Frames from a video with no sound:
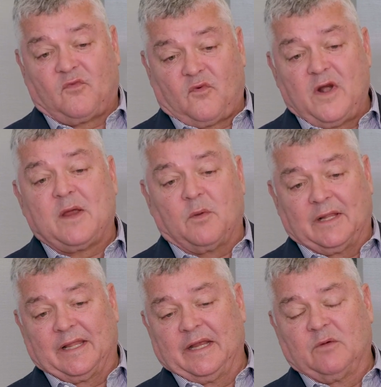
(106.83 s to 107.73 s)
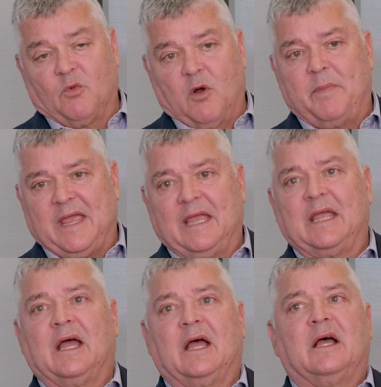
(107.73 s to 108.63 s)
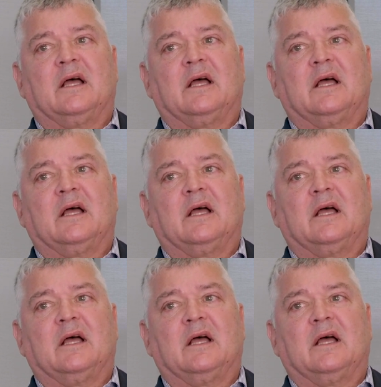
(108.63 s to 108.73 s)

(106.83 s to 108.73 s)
frequently will be